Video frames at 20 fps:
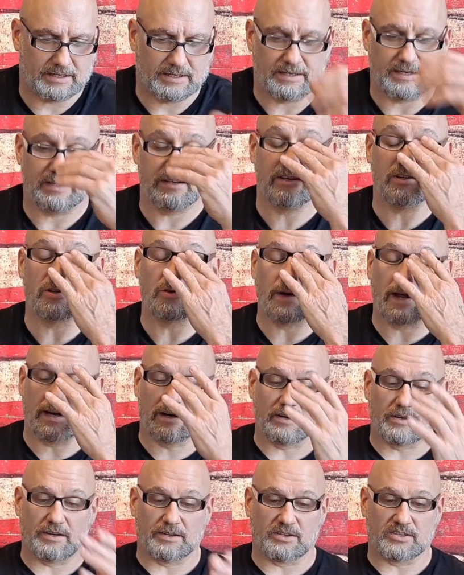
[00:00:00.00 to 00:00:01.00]
Any of you
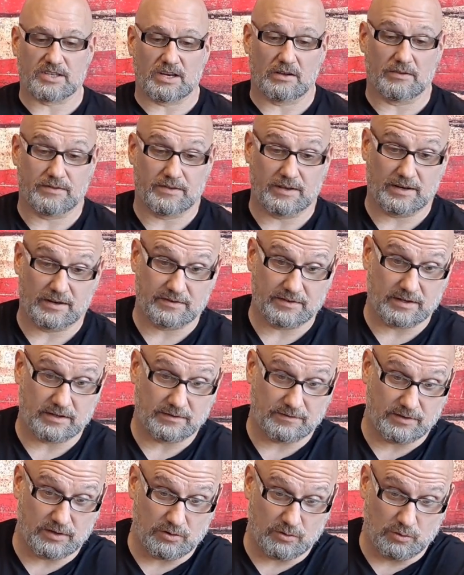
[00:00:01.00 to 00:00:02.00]
air gunners out there that
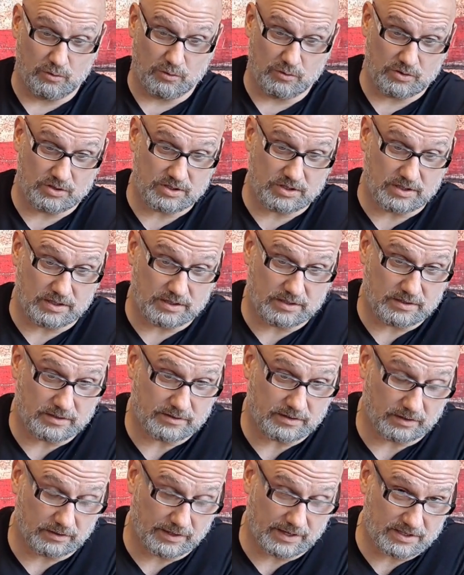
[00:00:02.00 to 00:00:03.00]
have used
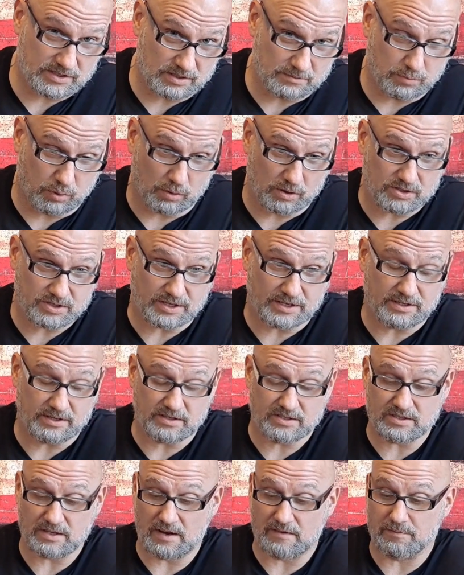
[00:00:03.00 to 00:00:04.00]
the laser bore
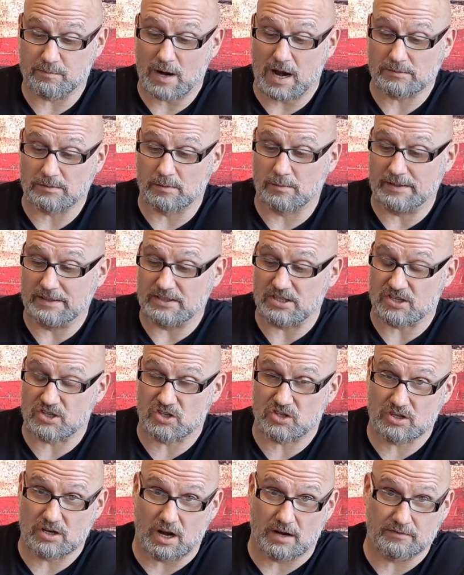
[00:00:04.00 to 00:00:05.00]
sighters have probably
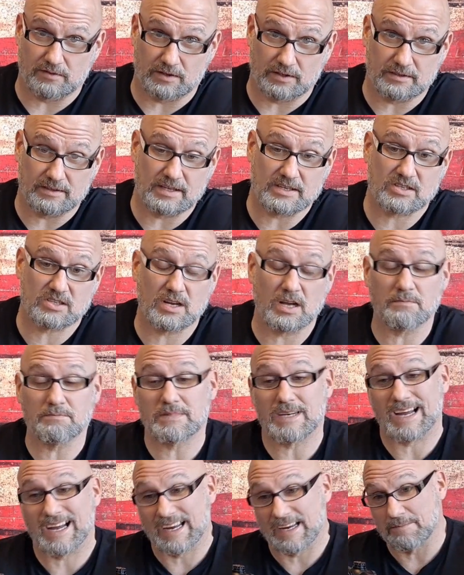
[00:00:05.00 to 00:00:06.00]
discovered that
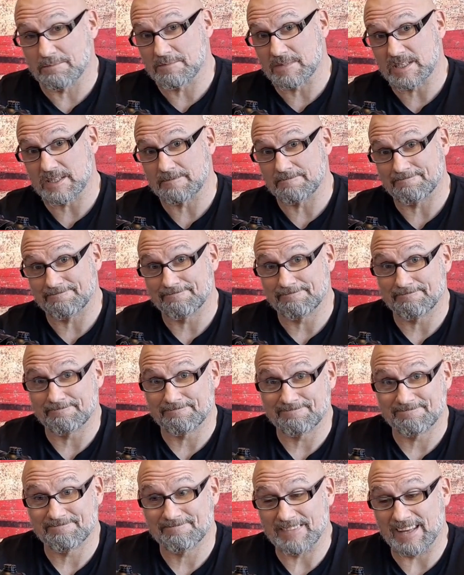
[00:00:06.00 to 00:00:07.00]
sometimes
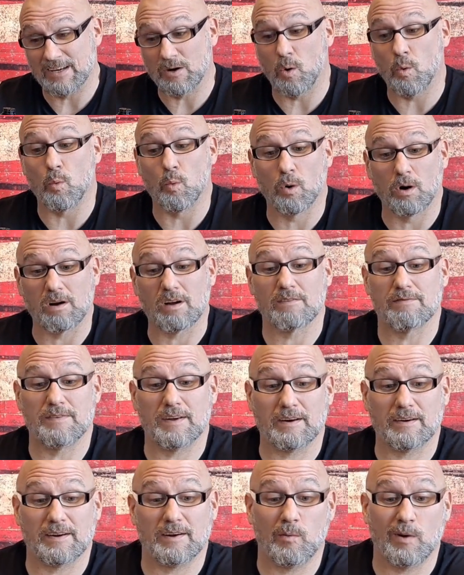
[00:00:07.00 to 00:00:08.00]
they don't work
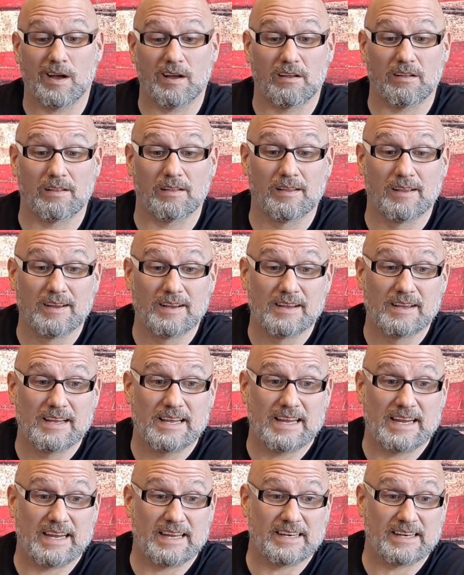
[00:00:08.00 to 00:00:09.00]
very well
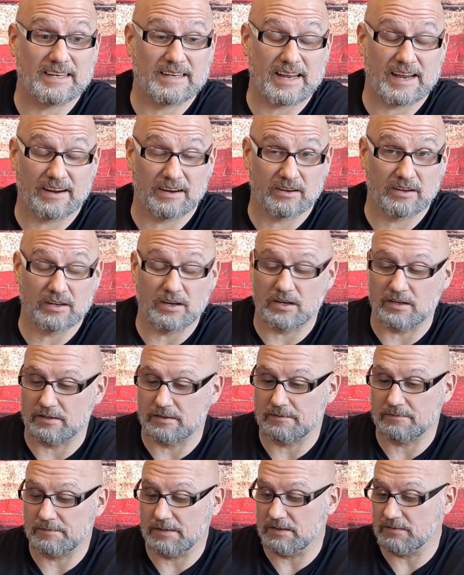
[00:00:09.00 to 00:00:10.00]
in an air gun,
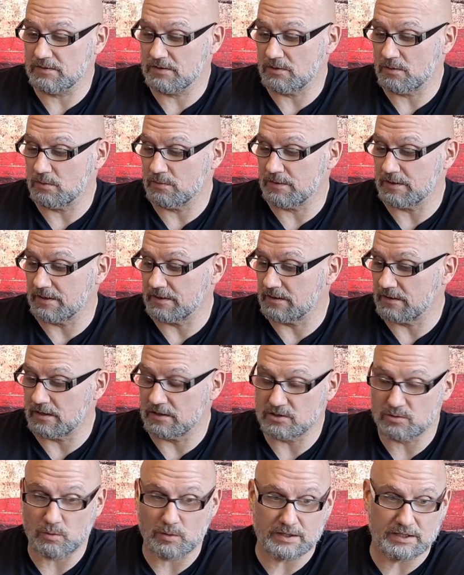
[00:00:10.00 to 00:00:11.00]
even though they're
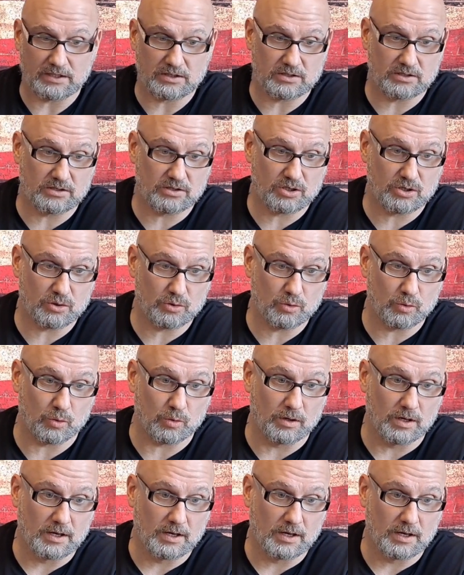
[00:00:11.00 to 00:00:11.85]
a 22.